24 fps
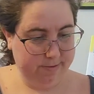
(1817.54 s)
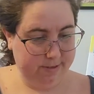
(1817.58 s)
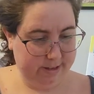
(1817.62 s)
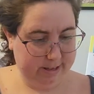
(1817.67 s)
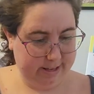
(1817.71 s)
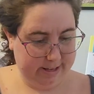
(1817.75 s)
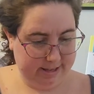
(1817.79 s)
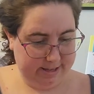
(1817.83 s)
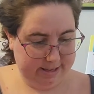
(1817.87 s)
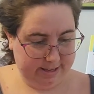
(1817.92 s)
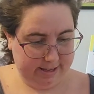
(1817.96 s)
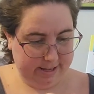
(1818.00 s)

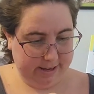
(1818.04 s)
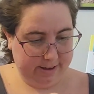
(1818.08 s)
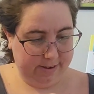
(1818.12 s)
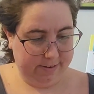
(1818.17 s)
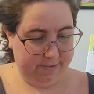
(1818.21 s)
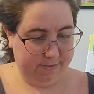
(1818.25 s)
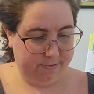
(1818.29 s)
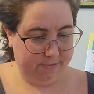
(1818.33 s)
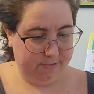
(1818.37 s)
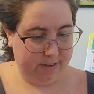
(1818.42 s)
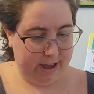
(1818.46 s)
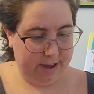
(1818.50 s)
let's see,
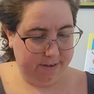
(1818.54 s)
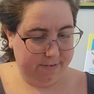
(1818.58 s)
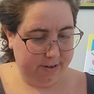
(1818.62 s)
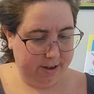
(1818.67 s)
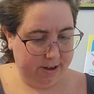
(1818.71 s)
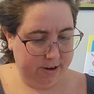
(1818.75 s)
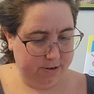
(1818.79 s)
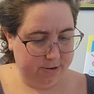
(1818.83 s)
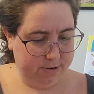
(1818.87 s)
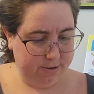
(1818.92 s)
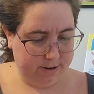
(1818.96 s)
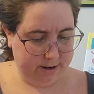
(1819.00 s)

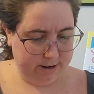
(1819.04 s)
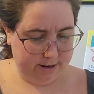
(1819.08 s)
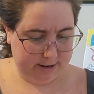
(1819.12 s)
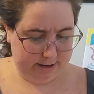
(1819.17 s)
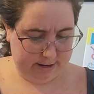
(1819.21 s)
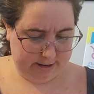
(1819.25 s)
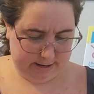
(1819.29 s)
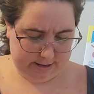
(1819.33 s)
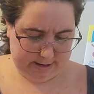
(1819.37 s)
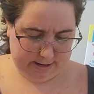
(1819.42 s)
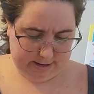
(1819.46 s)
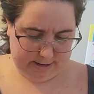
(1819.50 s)

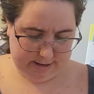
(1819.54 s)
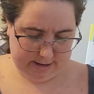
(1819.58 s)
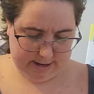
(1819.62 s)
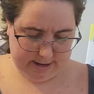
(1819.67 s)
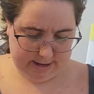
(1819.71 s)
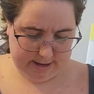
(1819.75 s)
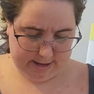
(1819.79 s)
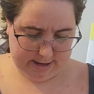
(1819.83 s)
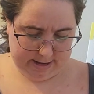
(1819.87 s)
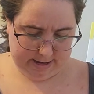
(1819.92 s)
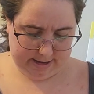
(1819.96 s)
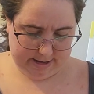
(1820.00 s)

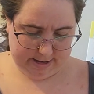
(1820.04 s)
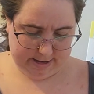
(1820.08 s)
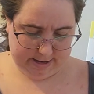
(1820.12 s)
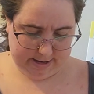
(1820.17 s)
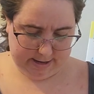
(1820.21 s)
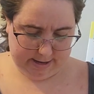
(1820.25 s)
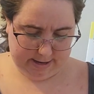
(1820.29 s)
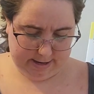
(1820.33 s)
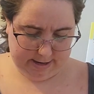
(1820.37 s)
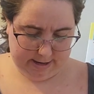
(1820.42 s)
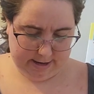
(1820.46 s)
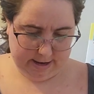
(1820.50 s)

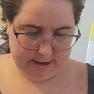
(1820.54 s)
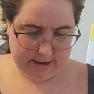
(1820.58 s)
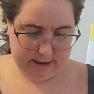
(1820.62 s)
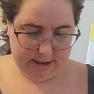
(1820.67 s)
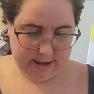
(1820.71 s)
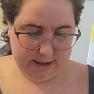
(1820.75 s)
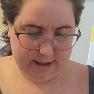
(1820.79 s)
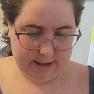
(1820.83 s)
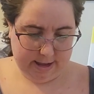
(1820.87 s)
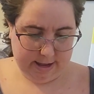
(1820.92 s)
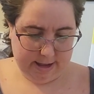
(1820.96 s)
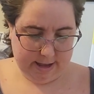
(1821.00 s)

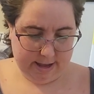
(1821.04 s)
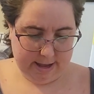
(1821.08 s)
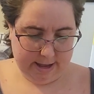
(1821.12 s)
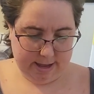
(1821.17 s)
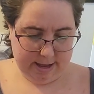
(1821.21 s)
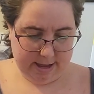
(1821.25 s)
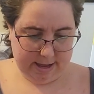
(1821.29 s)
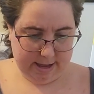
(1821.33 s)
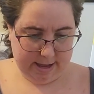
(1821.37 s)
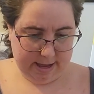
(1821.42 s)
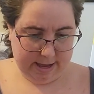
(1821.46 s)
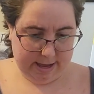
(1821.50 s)

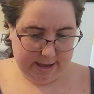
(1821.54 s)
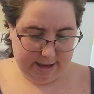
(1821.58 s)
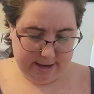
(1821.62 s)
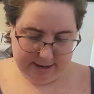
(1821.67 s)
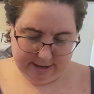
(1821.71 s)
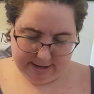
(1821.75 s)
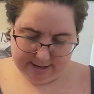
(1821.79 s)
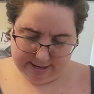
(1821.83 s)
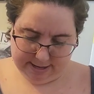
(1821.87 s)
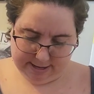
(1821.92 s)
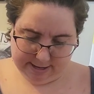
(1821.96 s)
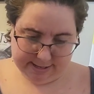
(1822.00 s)

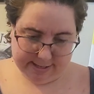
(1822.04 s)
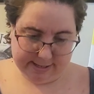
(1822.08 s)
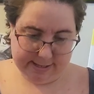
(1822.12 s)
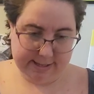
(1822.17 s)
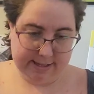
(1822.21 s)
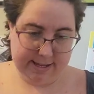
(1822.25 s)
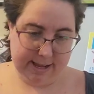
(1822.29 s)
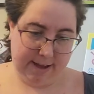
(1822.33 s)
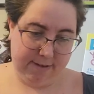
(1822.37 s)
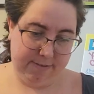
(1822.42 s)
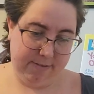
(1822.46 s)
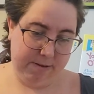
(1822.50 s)

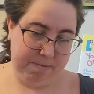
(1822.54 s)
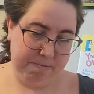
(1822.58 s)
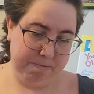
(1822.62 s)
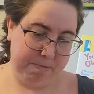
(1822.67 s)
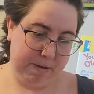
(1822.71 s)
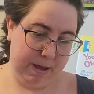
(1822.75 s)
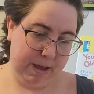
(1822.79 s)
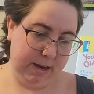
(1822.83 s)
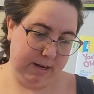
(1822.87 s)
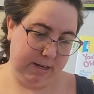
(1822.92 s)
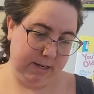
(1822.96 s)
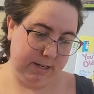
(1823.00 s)
587
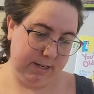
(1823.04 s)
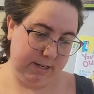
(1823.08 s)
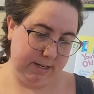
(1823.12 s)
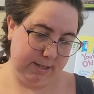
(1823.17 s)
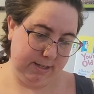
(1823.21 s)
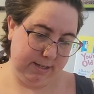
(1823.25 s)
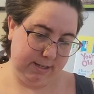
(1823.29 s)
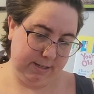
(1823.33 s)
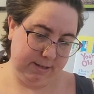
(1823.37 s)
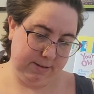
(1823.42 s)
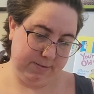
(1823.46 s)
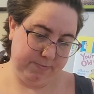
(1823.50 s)

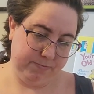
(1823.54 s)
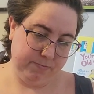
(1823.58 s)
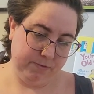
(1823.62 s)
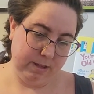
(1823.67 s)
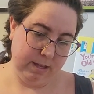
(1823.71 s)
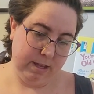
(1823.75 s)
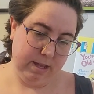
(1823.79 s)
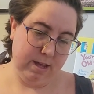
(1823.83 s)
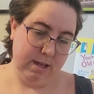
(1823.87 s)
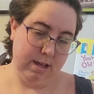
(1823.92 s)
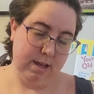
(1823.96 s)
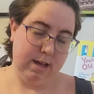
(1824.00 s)
pages.
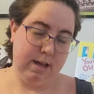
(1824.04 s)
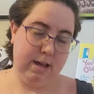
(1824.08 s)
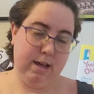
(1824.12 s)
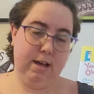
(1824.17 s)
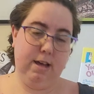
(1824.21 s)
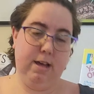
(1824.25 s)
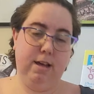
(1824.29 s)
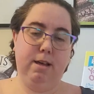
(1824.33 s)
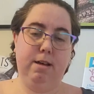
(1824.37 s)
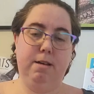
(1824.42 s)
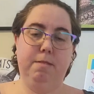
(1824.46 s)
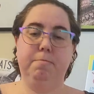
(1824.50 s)

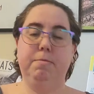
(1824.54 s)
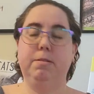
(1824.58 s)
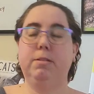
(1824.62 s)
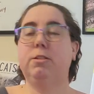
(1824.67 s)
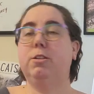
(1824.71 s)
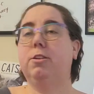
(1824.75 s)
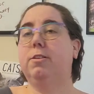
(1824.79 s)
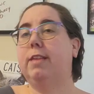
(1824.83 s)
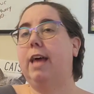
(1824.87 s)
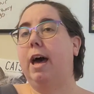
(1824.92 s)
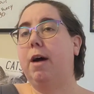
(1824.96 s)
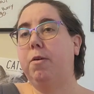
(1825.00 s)
Um, so
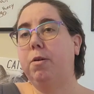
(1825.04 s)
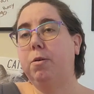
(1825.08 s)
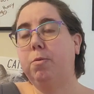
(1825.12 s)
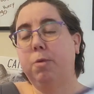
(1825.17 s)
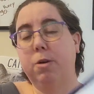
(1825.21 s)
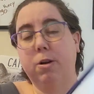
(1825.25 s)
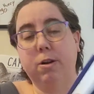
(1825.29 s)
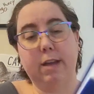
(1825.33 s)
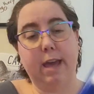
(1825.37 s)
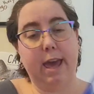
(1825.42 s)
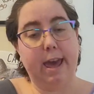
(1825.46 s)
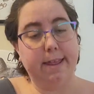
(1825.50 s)
that would
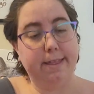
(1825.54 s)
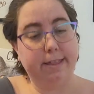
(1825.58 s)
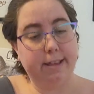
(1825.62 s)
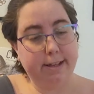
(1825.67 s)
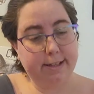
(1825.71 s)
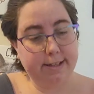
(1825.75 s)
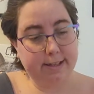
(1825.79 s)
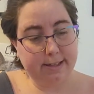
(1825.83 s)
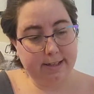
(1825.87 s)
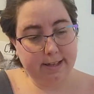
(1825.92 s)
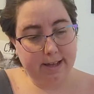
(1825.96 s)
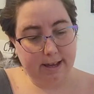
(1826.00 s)
work. And this
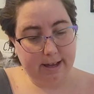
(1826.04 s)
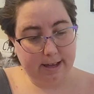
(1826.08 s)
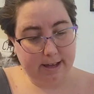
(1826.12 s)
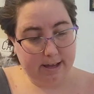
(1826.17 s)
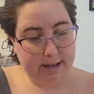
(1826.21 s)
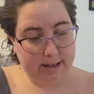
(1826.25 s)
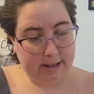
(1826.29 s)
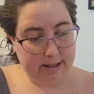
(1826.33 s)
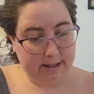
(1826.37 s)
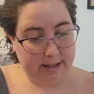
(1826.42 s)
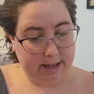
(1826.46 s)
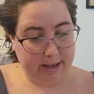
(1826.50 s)
is
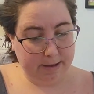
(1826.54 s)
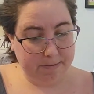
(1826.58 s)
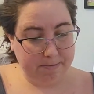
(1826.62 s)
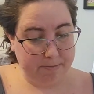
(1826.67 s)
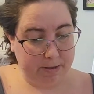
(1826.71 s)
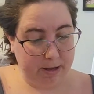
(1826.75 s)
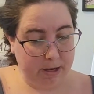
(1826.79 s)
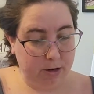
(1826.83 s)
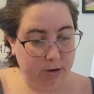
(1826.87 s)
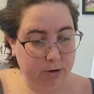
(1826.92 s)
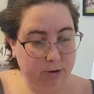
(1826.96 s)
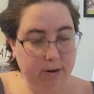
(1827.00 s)
a like
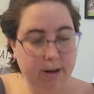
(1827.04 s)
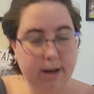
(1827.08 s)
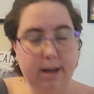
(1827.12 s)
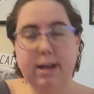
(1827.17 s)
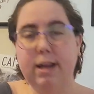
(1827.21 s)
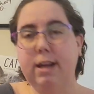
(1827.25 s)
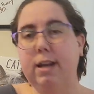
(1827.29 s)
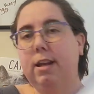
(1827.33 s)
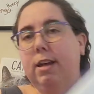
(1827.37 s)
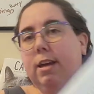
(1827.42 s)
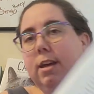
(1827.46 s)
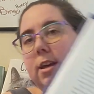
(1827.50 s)
middle grade.